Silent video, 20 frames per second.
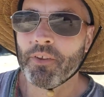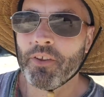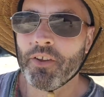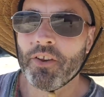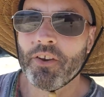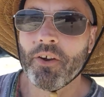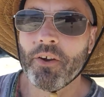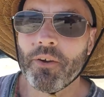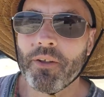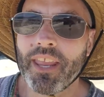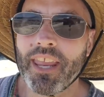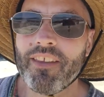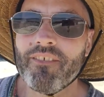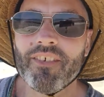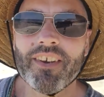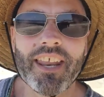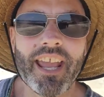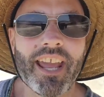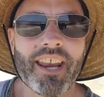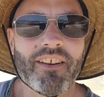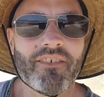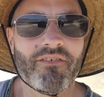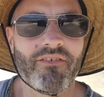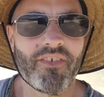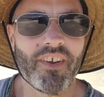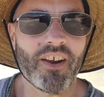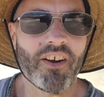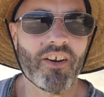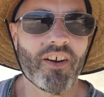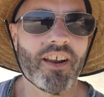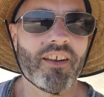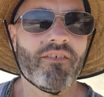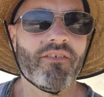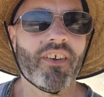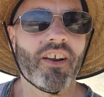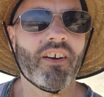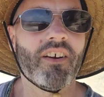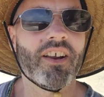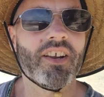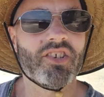You know, even at a very,
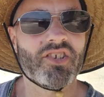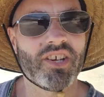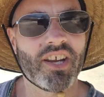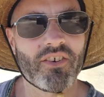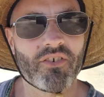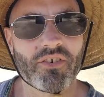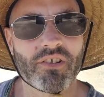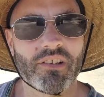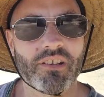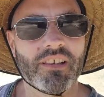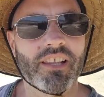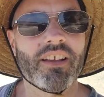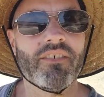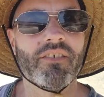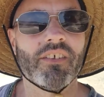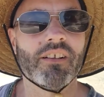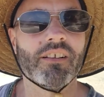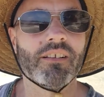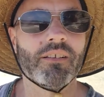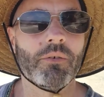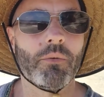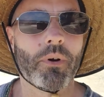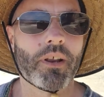very general level,